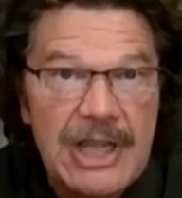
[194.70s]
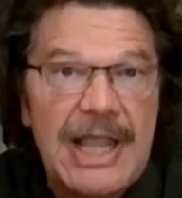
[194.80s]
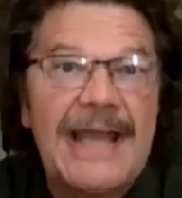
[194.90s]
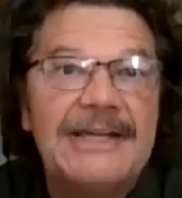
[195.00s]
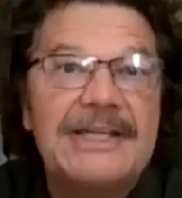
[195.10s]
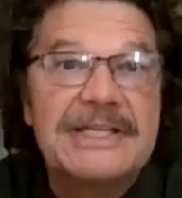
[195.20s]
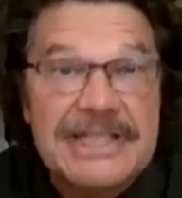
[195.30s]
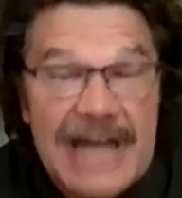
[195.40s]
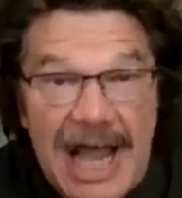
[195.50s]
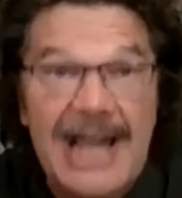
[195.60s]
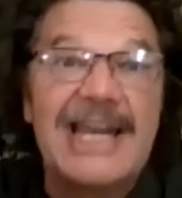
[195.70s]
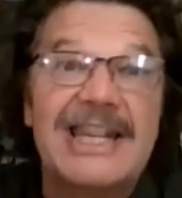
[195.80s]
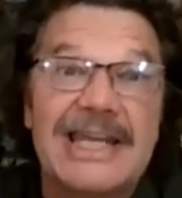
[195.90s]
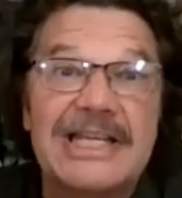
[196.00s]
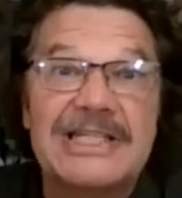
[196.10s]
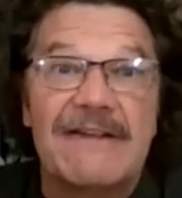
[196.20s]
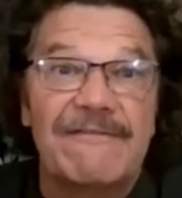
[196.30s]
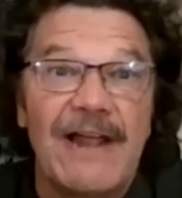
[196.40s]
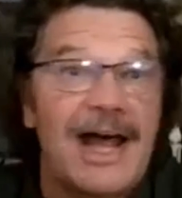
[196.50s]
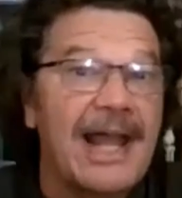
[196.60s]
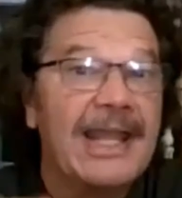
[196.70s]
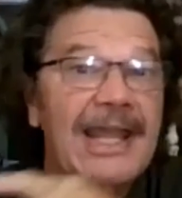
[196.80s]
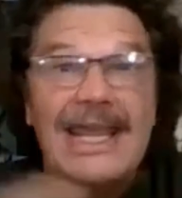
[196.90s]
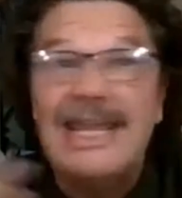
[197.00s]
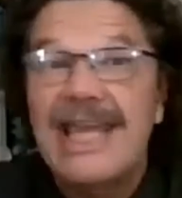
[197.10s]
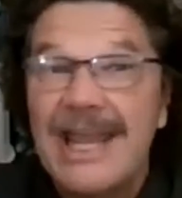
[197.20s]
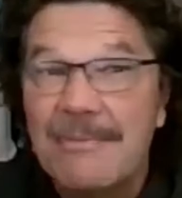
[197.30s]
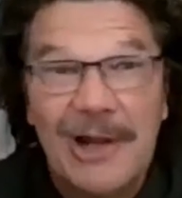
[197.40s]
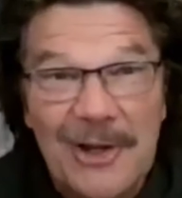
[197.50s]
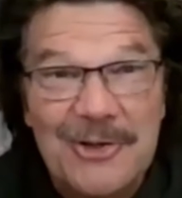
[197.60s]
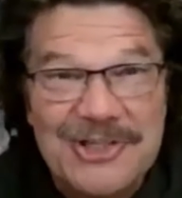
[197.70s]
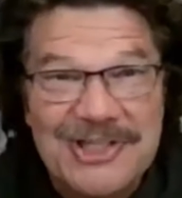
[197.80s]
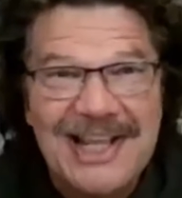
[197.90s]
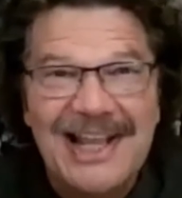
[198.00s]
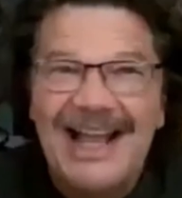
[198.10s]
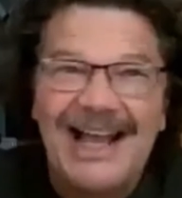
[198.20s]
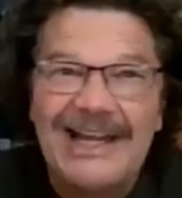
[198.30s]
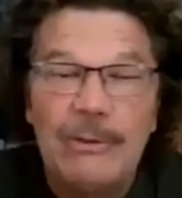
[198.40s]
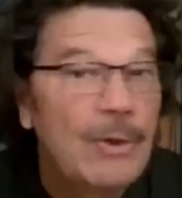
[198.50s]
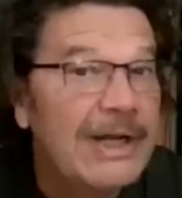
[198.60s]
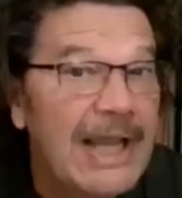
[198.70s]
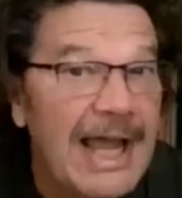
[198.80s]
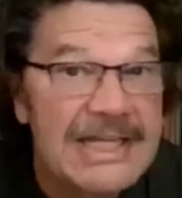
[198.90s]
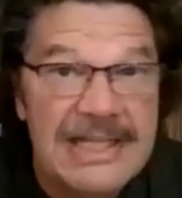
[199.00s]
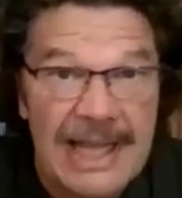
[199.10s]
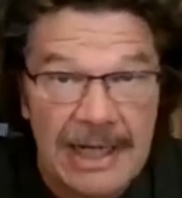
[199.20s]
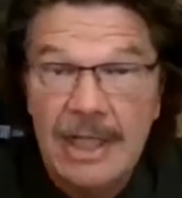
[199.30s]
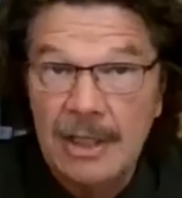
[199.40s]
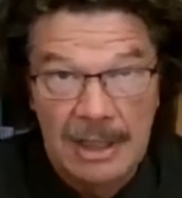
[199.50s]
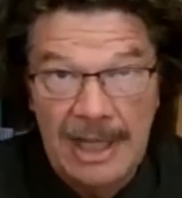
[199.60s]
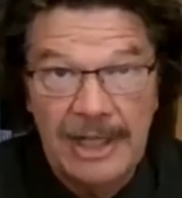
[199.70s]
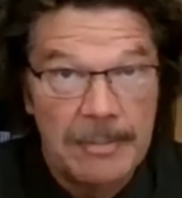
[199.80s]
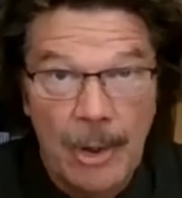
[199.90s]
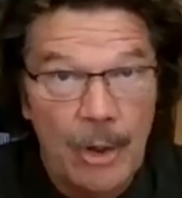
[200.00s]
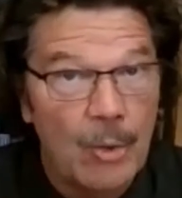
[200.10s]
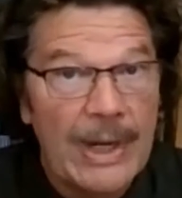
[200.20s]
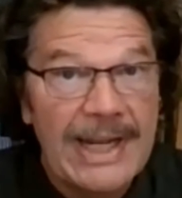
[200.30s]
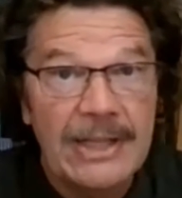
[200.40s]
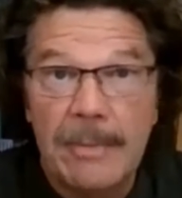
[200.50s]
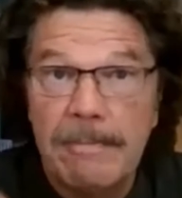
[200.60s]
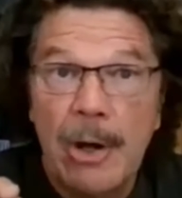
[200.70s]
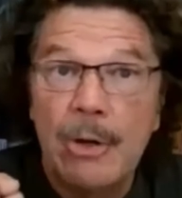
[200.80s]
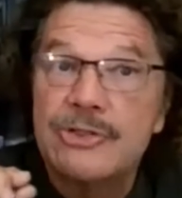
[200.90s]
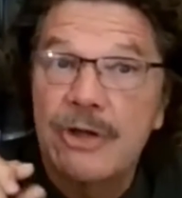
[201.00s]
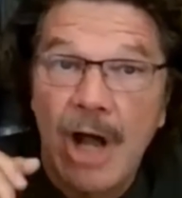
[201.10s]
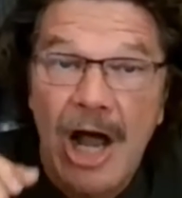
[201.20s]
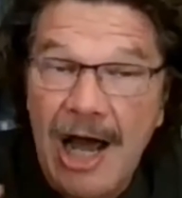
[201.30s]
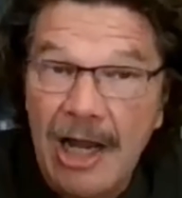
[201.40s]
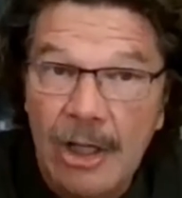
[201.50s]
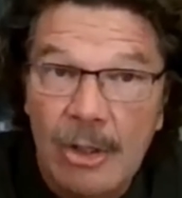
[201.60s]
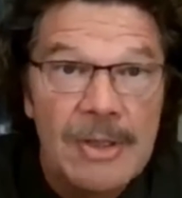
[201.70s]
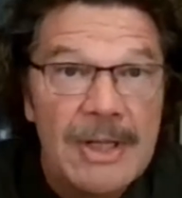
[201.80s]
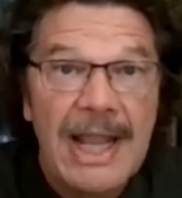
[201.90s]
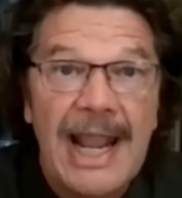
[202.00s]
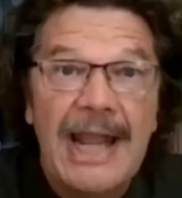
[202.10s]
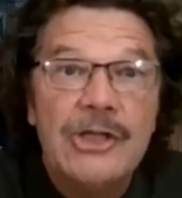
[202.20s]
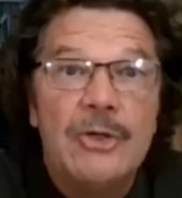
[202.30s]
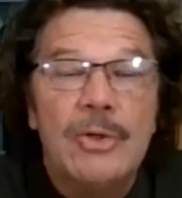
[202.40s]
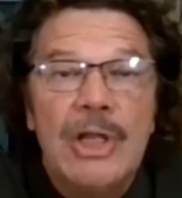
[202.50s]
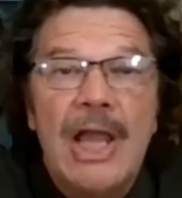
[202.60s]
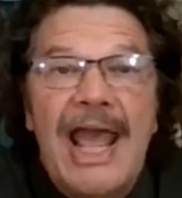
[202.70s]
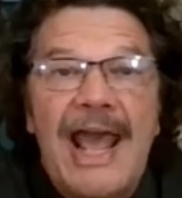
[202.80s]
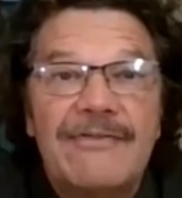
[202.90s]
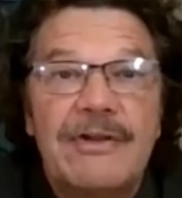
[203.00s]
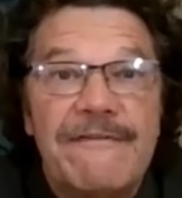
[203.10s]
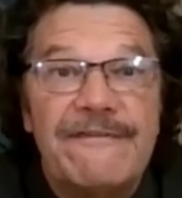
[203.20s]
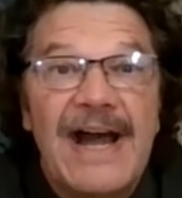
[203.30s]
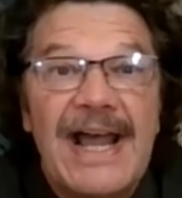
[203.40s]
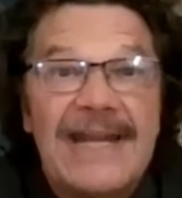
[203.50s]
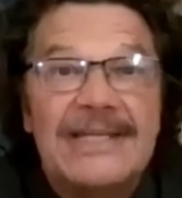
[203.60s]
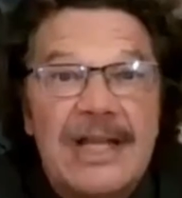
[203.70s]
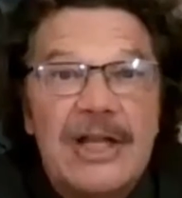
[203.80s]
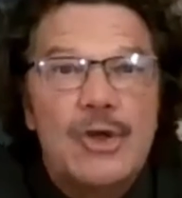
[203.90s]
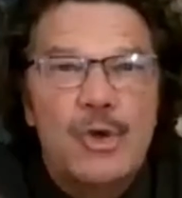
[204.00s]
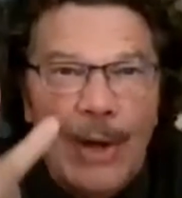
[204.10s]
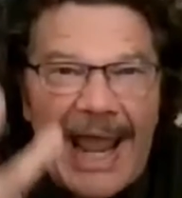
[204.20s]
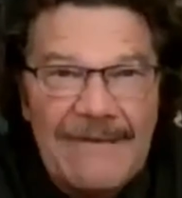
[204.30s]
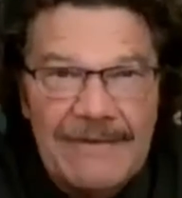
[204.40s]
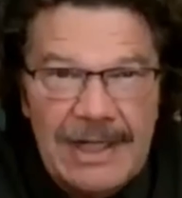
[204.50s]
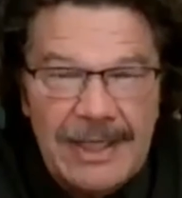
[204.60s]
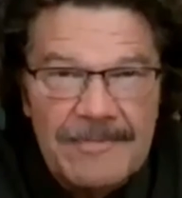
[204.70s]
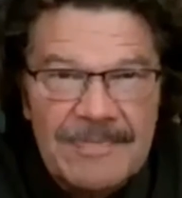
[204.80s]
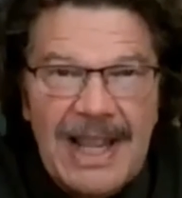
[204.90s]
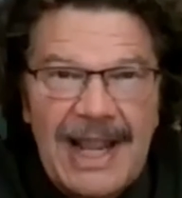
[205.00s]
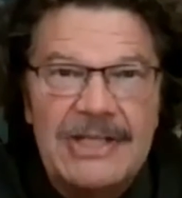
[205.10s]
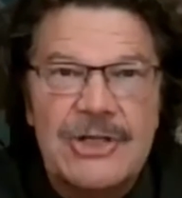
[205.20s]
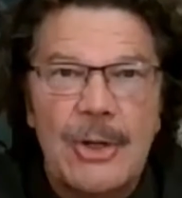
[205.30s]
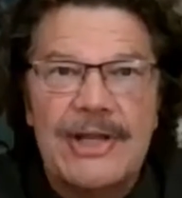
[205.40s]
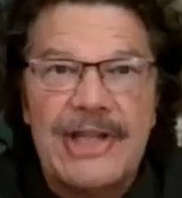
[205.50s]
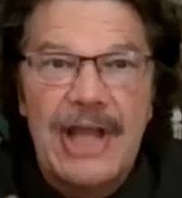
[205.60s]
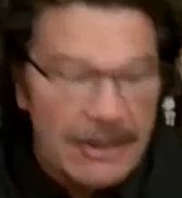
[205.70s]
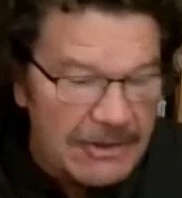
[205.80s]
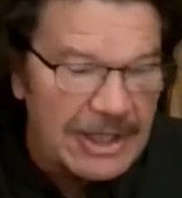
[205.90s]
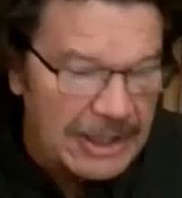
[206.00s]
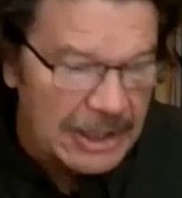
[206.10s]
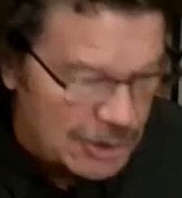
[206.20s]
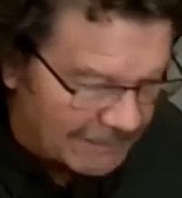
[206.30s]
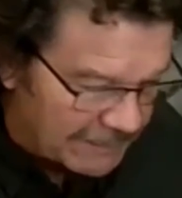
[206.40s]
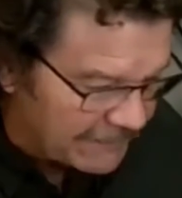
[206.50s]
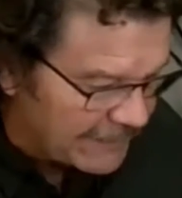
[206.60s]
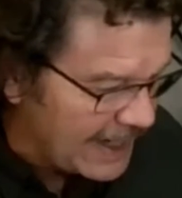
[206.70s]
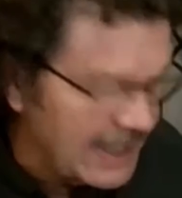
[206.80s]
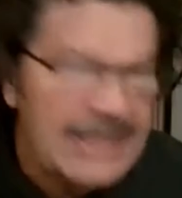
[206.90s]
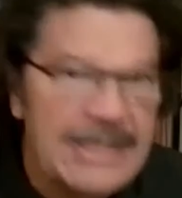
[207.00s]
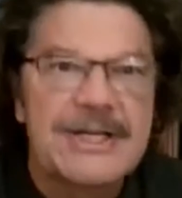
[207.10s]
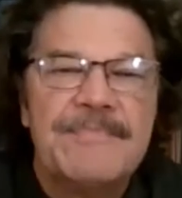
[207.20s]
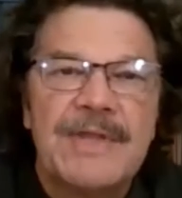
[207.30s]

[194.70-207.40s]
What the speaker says: and design things that fly. He came close, and he realized that like a bird wing, the bones are hollow, and you have to fight gravity. And so another thing that you have to fight is